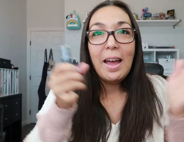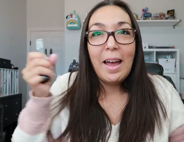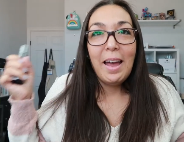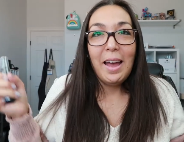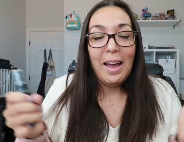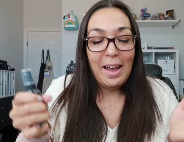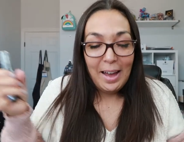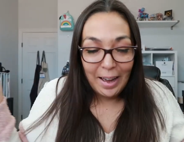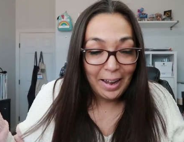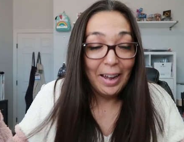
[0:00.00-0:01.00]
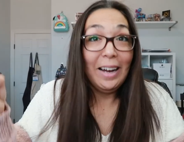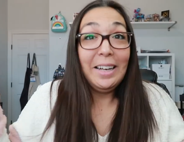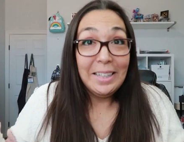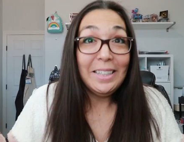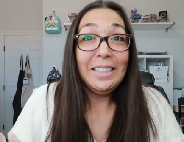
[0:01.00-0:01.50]

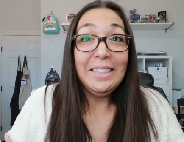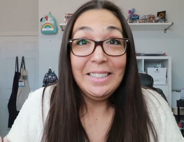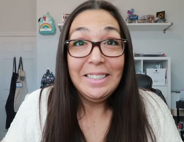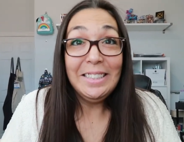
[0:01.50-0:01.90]
[no speech]